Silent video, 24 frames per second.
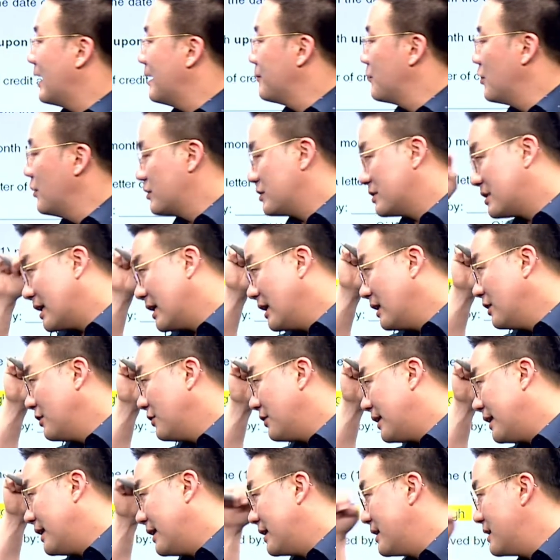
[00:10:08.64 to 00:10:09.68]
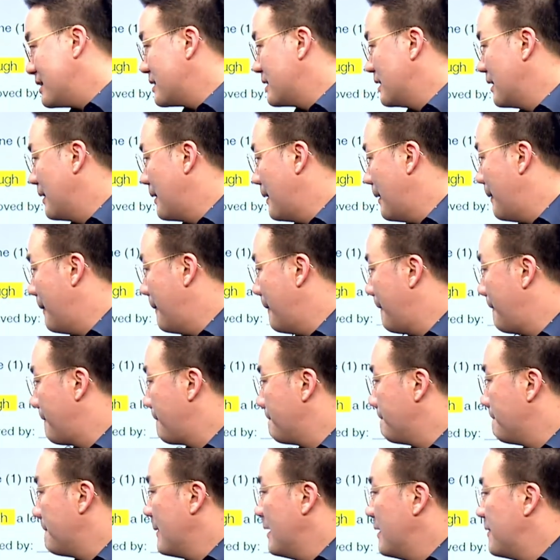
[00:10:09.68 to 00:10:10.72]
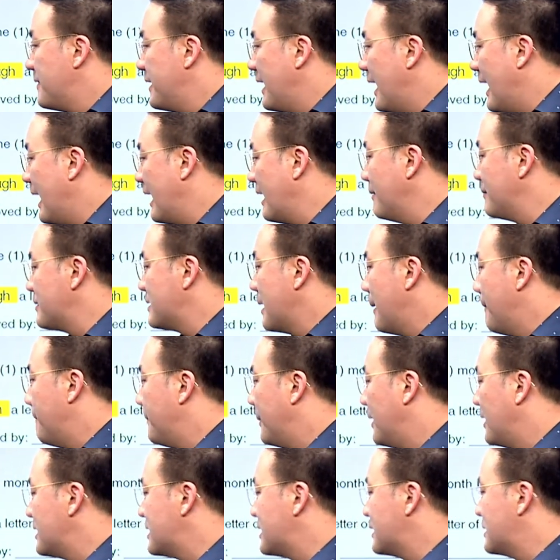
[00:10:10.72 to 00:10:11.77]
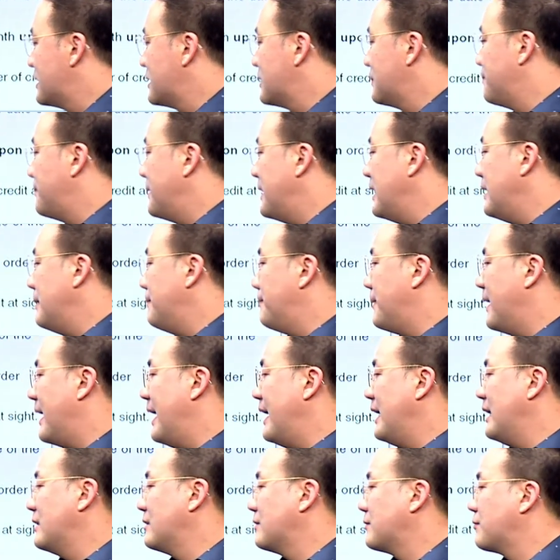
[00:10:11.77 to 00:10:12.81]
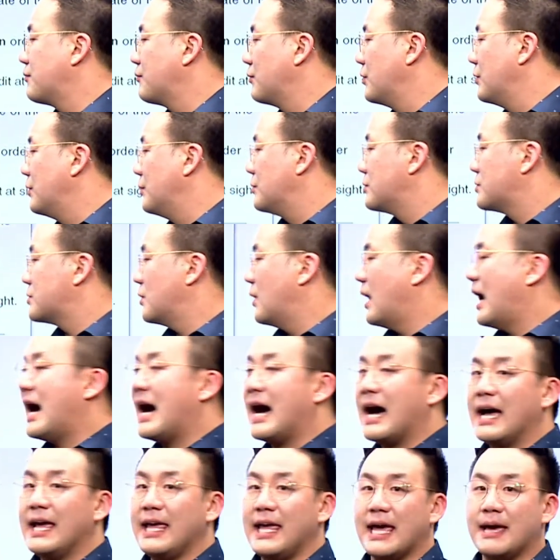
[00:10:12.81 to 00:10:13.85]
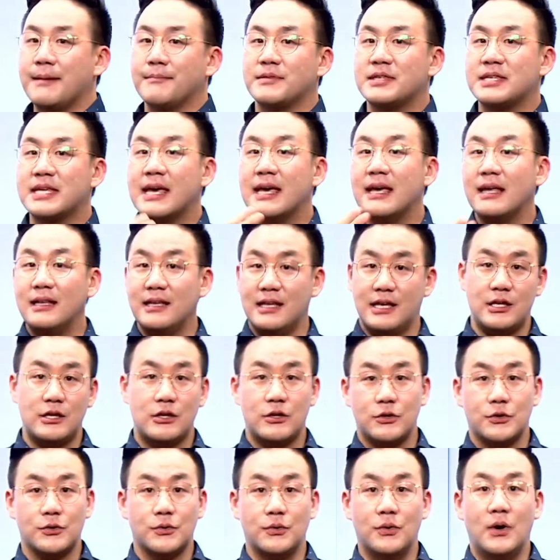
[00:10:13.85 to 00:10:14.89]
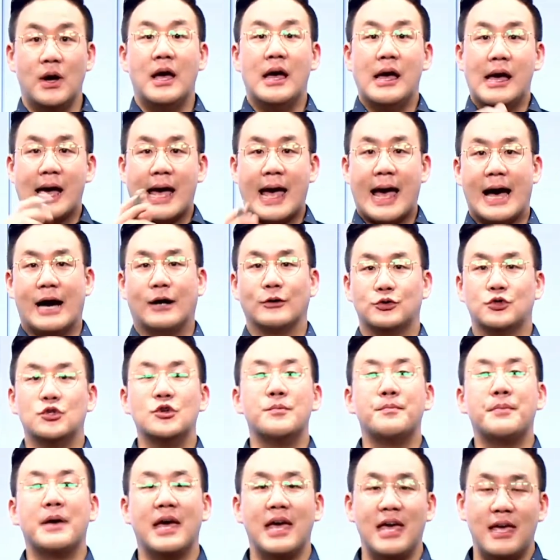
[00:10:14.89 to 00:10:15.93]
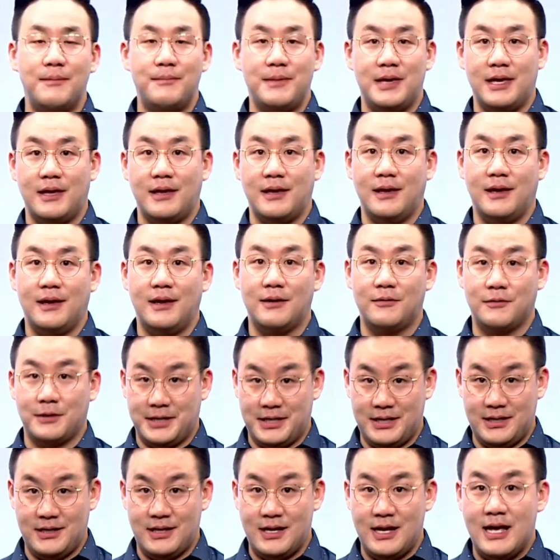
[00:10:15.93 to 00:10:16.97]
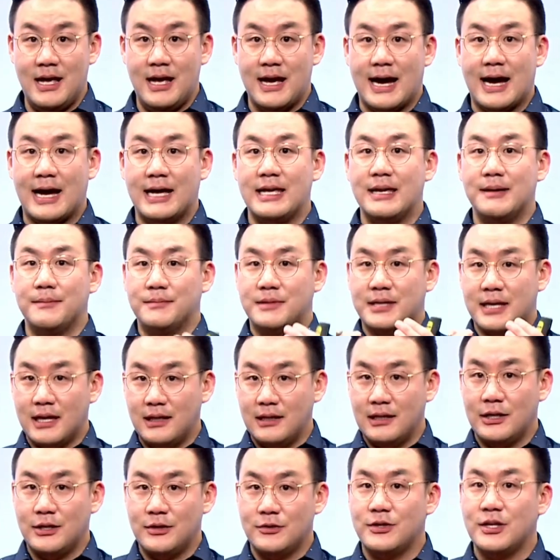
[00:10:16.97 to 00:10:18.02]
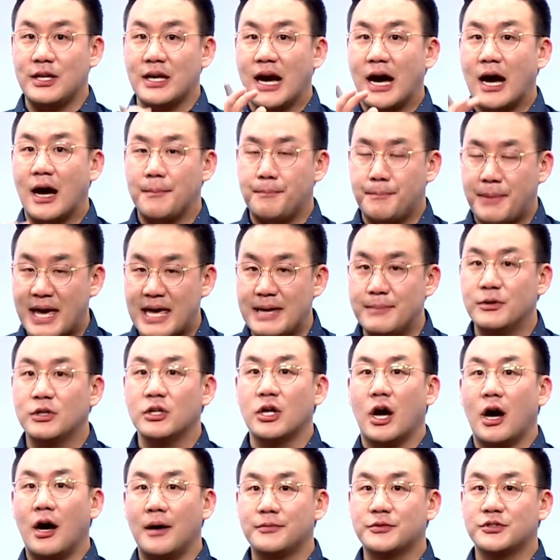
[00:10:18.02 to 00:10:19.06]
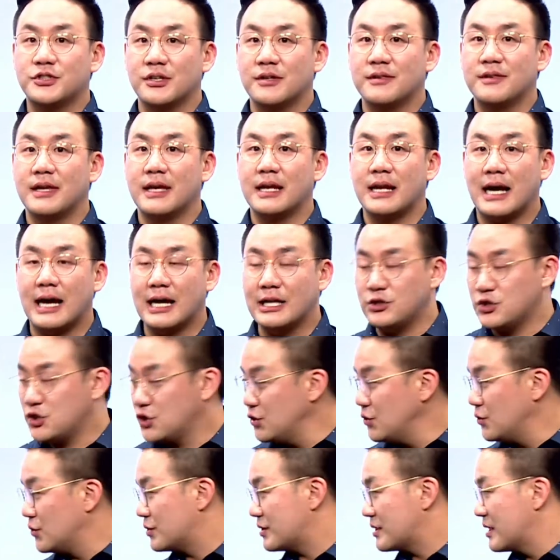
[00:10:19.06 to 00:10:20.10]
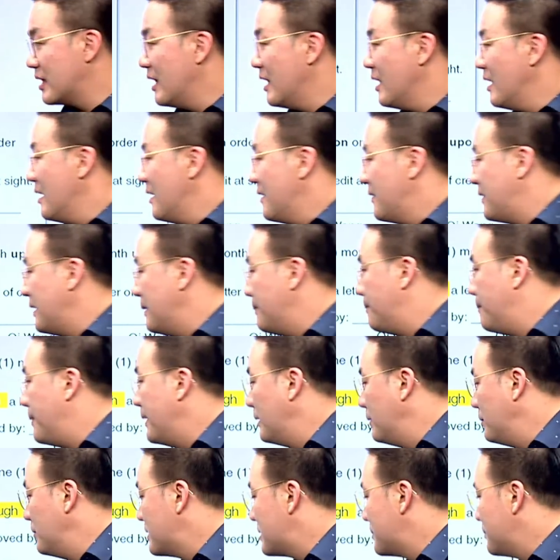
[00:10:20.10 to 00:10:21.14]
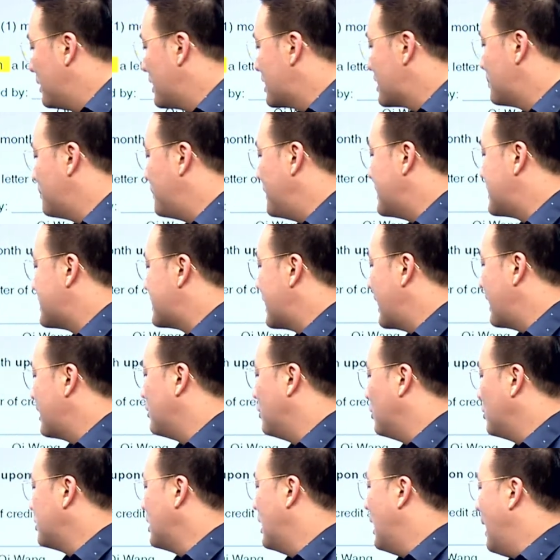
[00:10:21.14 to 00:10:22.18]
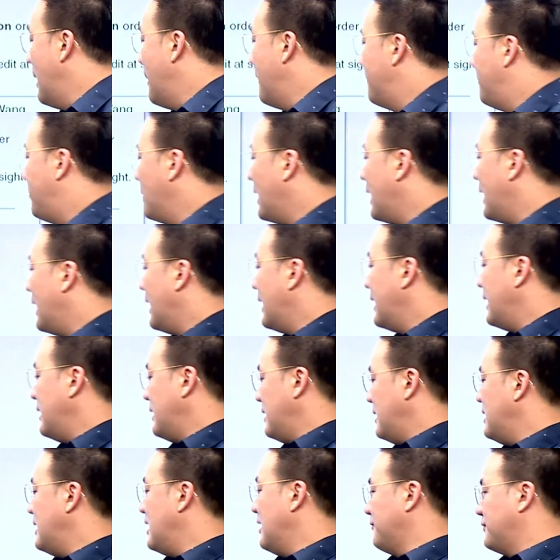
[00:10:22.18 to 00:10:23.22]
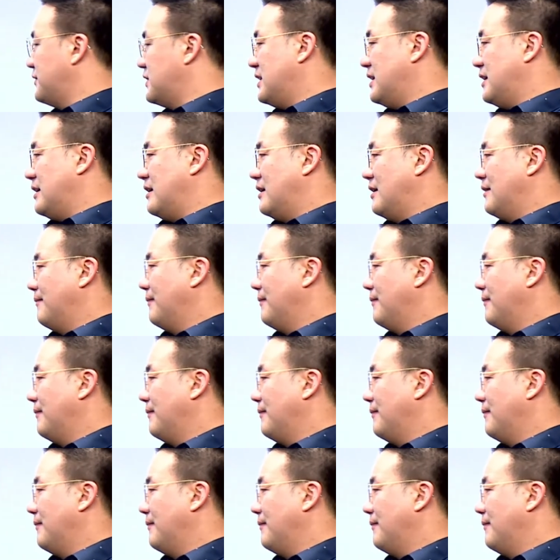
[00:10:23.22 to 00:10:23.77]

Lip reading: I'm going to tell you is the items must be paid through. So I am telling you how to pay me, right? I am telling you the payment option that I choose. The bills must be settled by EFT,